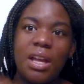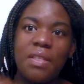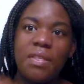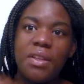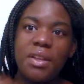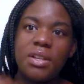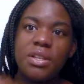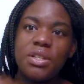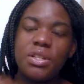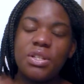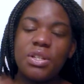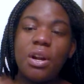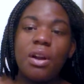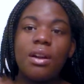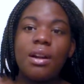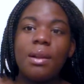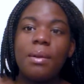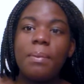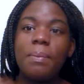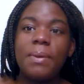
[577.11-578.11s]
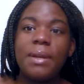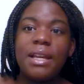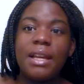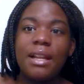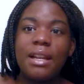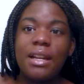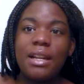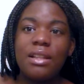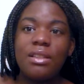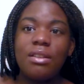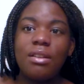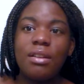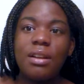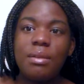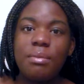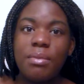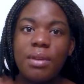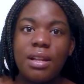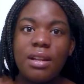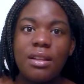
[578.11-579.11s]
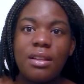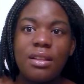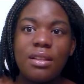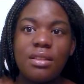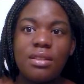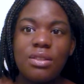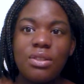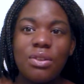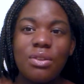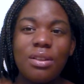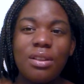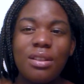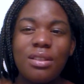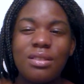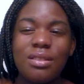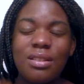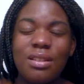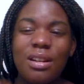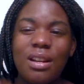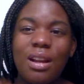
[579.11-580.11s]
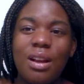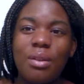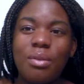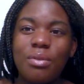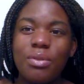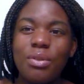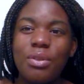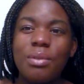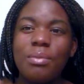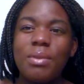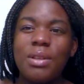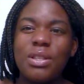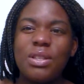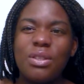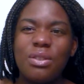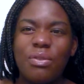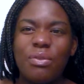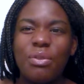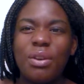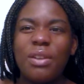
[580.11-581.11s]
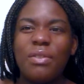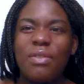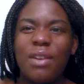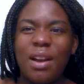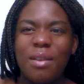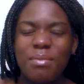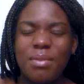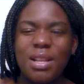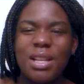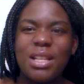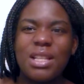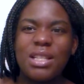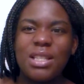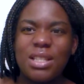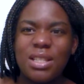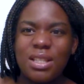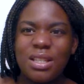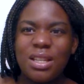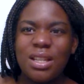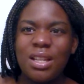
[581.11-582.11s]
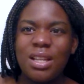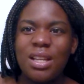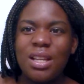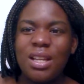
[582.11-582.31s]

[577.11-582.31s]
And then start up again in 30 minutes, 30 to an hour, 30 minutes to 45 minutes,